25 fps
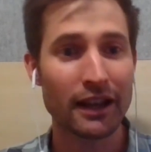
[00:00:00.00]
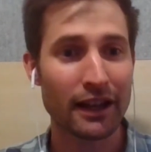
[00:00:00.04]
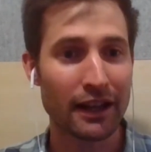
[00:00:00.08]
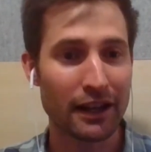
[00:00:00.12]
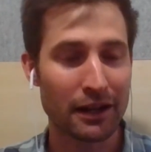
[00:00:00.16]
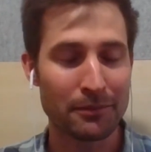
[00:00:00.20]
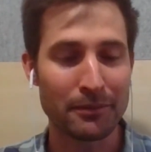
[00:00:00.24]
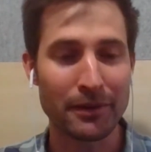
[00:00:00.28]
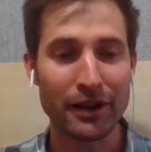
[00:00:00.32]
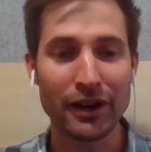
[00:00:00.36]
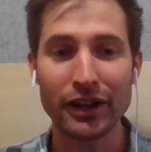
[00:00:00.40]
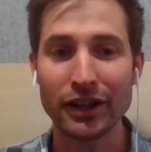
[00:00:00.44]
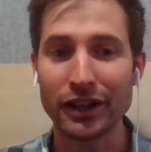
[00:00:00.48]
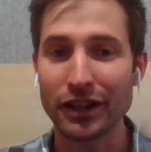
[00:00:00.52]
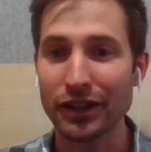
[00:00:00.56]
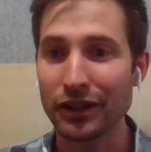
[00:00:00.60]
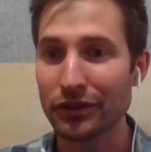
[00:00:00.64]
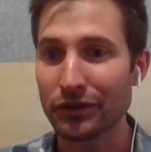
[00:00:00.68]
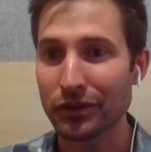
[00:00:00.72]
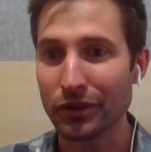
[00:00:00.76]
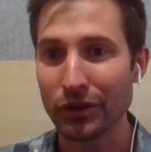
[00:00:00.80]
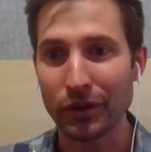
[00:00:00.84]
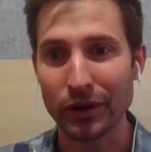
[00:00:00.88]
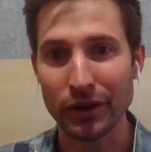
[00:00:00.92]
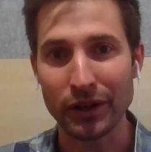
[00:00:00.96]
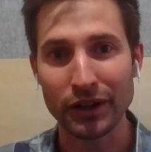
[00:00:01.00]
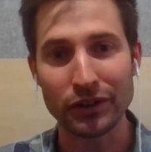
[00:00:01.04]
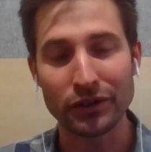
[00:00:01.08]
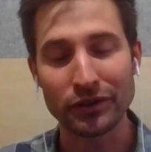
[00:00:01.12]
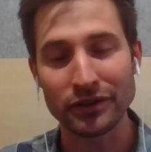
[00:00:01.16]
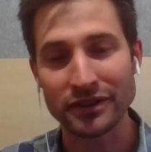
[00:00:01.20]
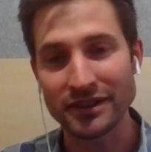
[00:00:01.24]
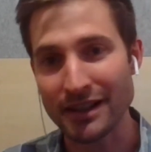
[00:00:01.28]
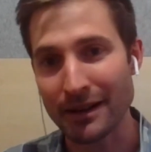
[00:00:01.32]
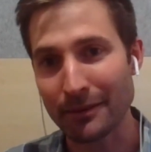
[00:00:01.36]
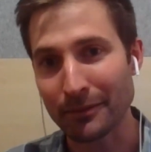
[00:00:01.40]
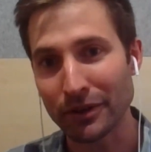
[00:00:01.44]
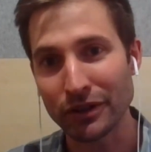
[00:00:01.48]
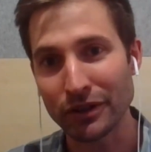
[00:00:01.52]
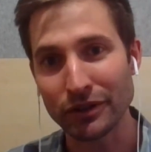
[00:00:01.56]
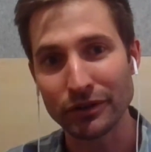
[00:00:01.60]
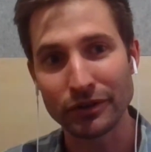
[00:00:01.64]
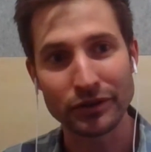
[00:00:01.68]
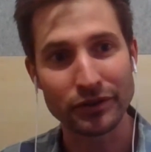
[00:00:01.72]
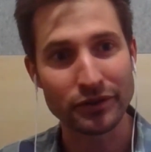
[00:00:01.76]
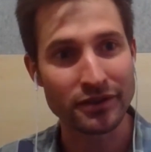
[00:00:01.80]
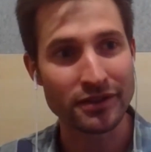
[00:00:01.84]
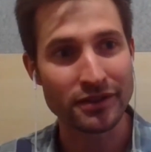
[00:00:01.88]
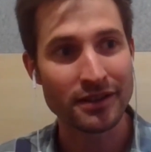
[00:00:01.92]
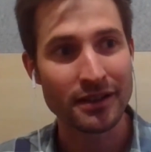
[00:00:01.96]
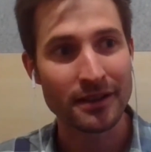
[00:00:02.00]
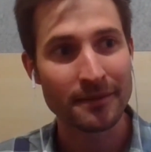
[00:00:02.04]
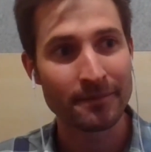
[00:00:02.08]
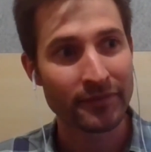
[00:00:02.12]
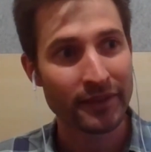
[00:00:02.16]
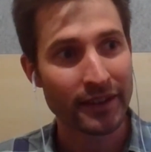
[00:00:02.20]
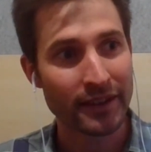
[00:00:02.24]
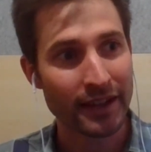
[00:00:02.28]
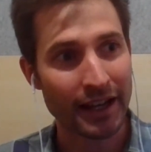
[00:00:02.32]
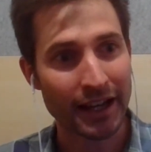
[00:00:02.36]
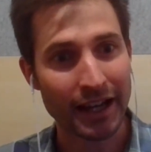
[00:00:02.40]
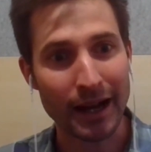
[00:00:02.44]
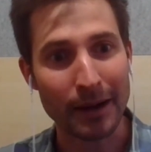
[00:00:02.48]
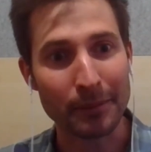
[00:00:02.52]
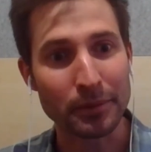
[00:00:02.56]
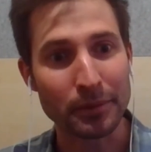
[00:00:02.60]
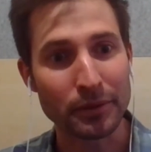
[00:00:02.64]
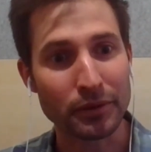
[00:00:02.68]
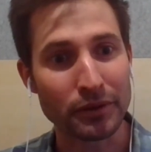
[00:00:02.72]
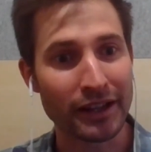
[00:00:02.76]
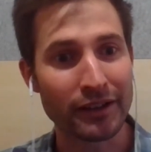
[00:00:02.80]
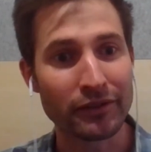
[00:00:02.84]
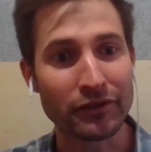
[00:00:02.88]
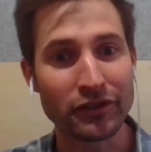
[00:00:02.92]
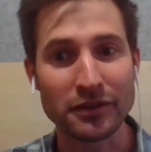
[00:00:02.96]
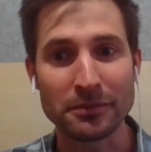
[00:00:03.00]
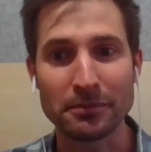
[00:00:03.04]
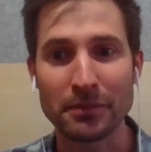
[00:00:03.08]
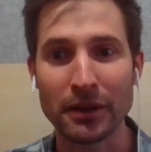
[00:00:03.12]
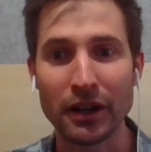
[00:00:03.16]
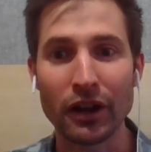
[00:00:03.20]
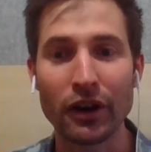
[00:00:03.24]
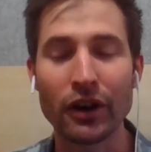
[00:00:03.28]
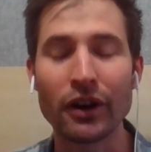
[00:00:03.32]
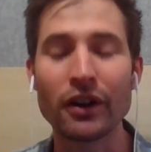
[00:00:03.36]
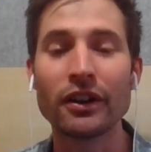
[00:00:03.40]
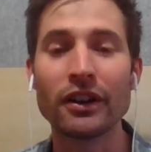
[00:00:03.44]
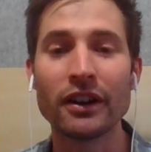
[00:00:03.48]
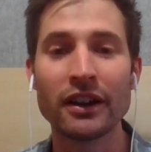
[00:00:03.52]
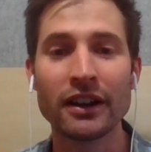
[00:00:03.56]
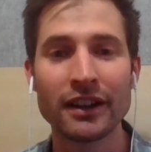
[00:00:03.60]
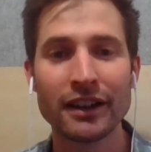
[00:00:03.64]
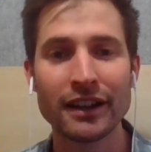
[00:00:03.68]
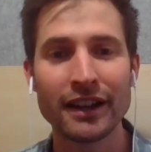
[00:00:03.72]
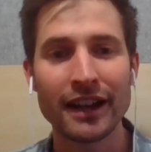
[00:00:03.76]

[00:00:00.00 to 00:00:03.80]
In America, you're talking to someone who's a couple of levels below,